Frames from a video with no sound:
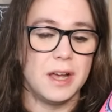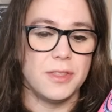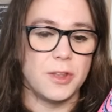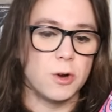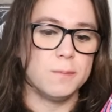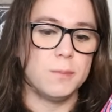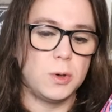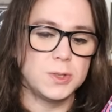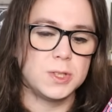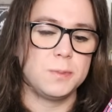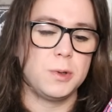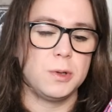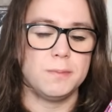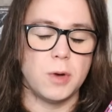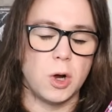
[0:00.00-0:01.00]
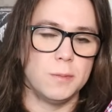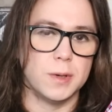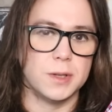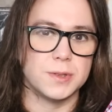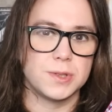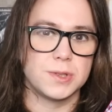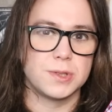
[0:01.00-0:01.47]
There are multiple
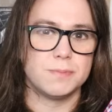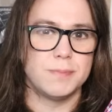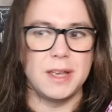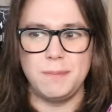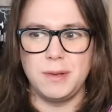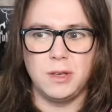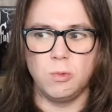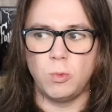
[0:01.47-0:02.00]
moments, maybe